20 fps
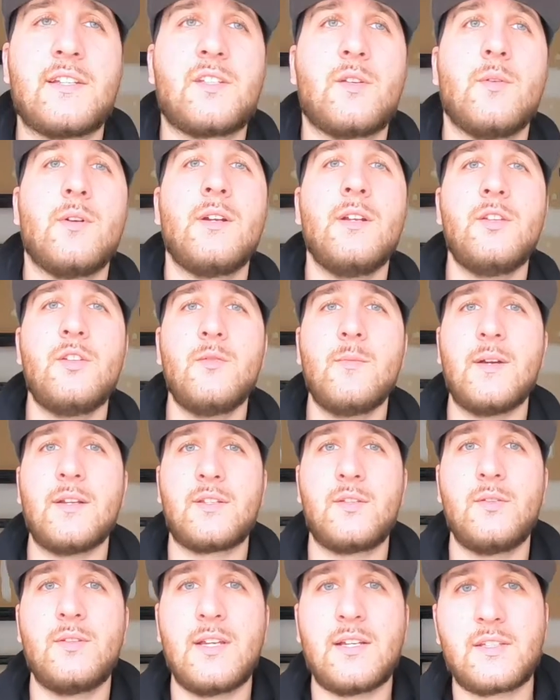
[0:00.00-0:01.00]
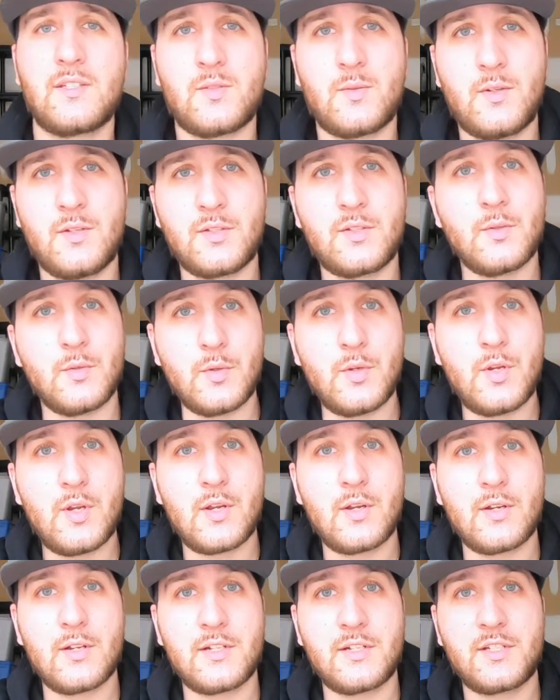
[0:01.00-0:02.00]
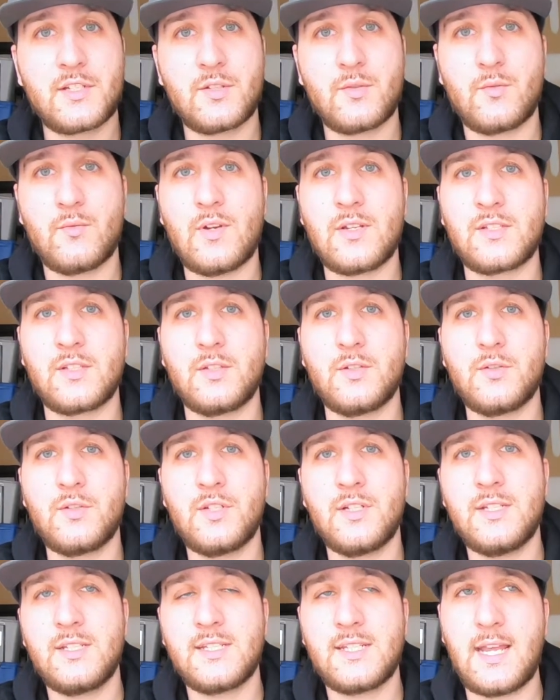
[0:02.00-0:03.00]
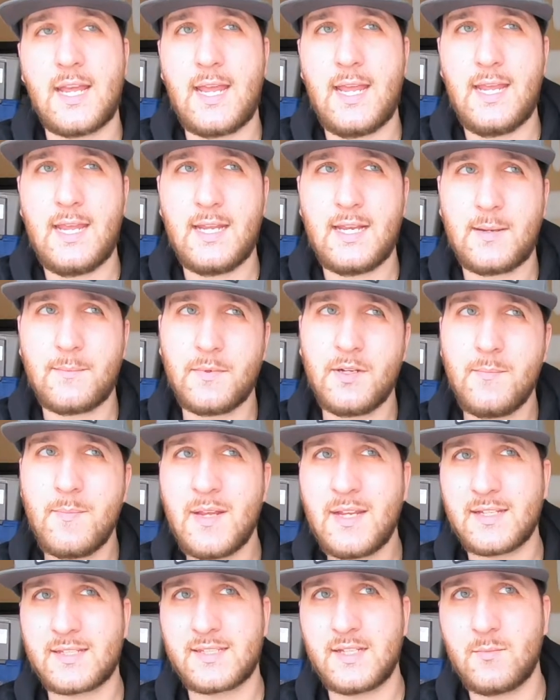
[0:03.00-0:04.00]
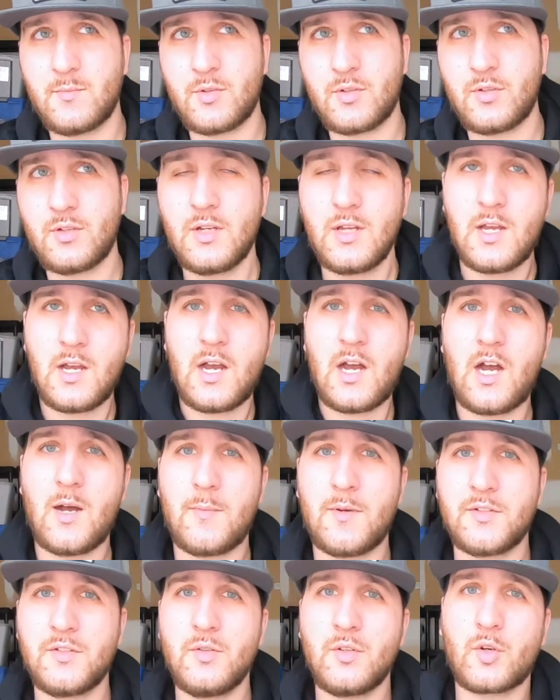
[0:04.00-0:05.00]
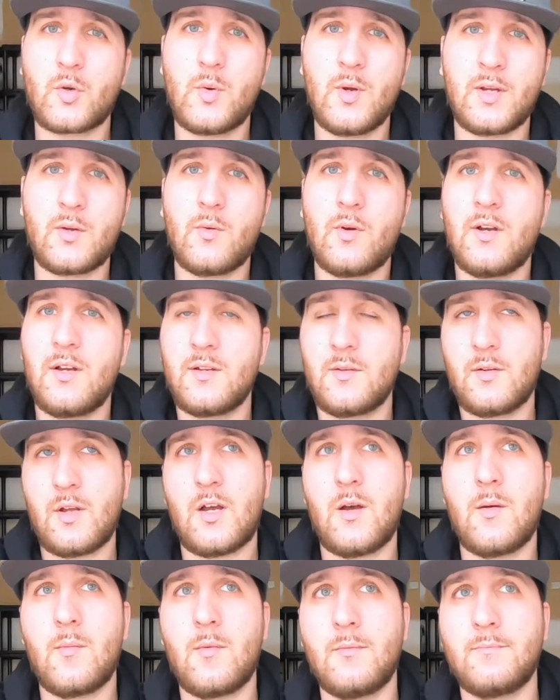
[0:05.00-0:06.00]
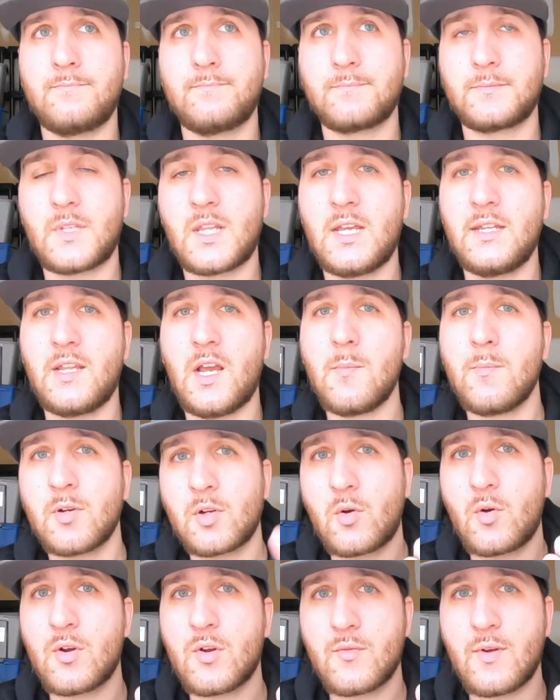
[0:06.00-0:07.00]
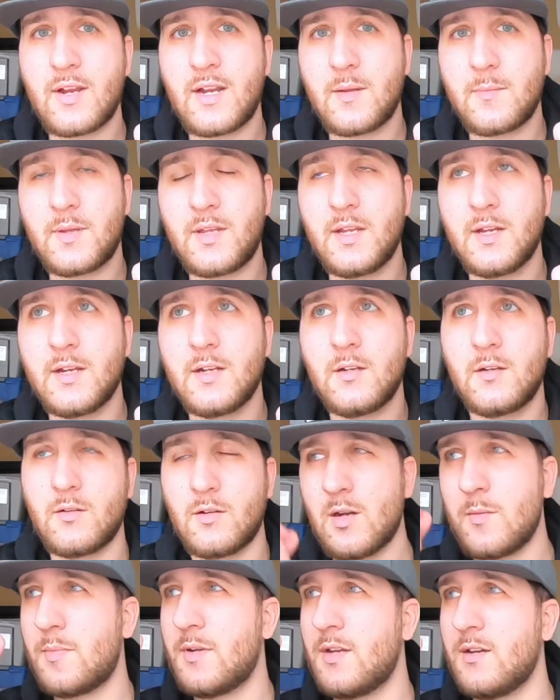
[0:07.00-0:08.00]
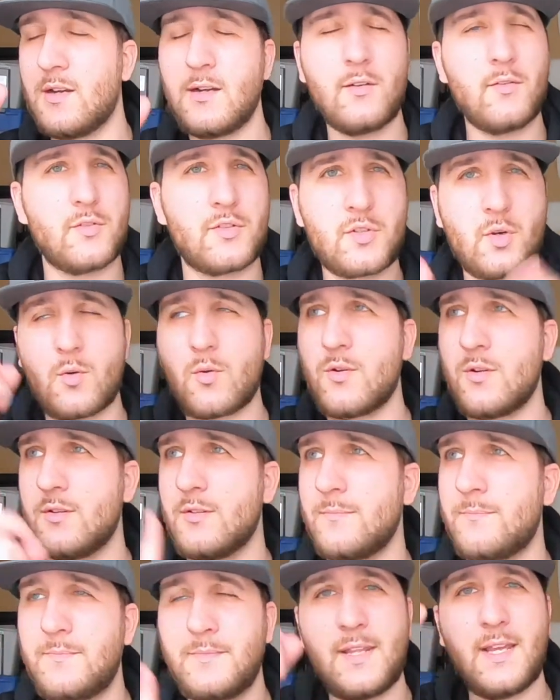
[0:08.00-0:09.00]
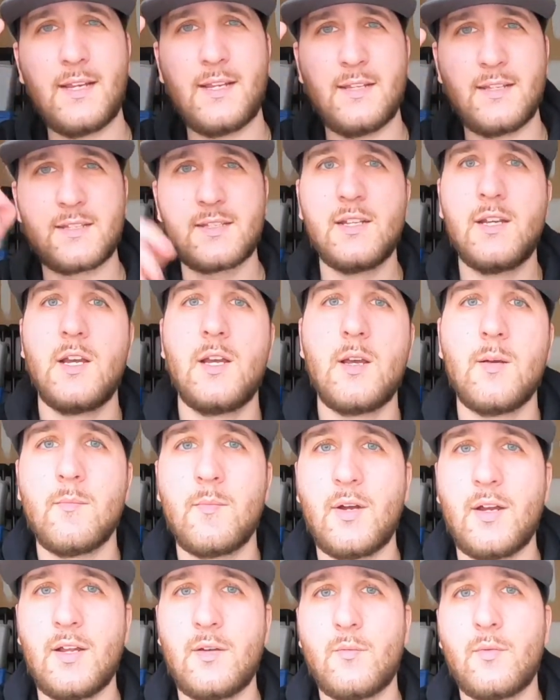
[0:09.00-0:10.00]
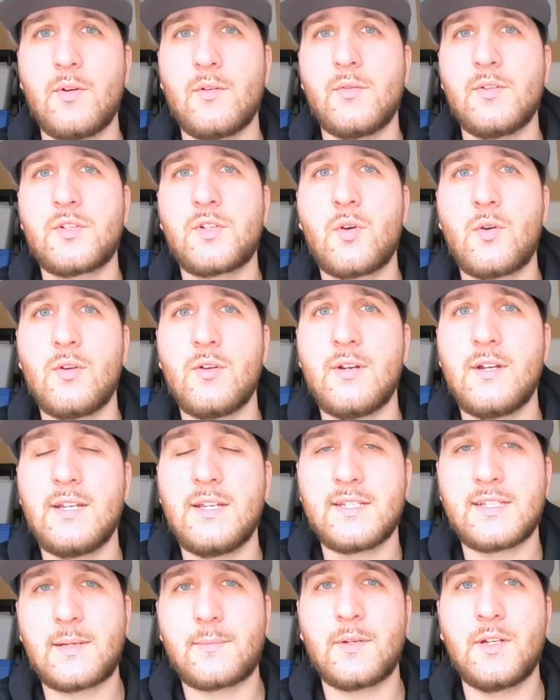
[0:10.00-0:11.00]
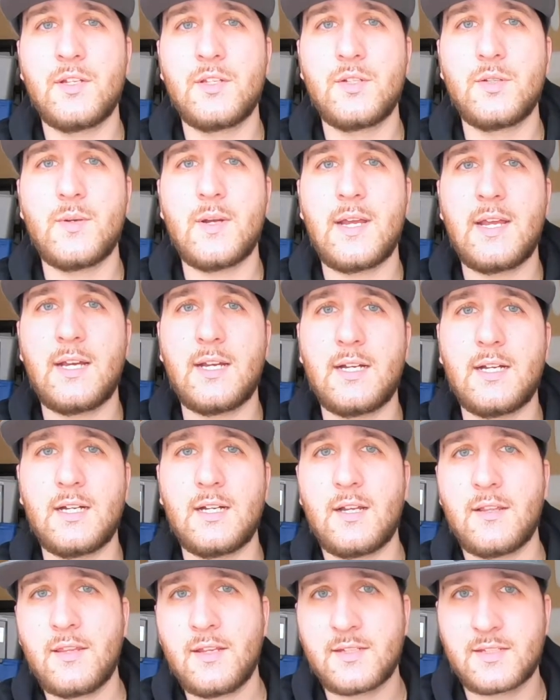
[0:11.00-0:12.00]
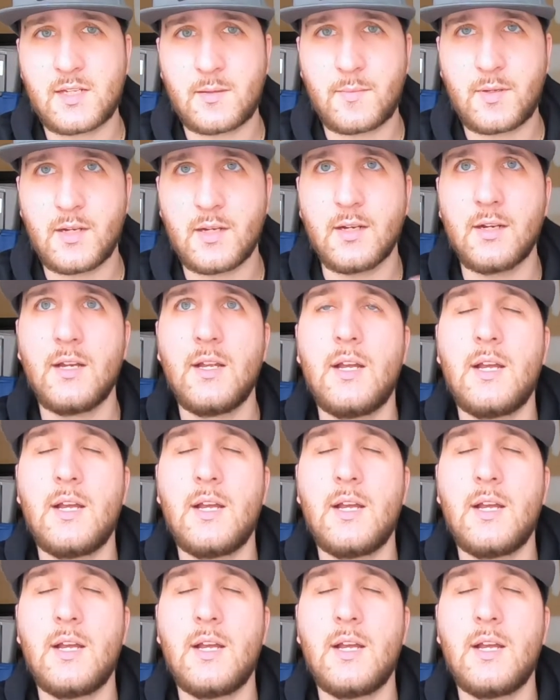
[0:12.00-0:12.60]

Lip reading: So we're gonna do my 2022 New Year's resolutions, and I'm gonna make it simple. I'll do a quick one. In the upper corner right up here, or up here, I don't know which corner that is. But in which corner it is, I'm gonna do I think it's up here.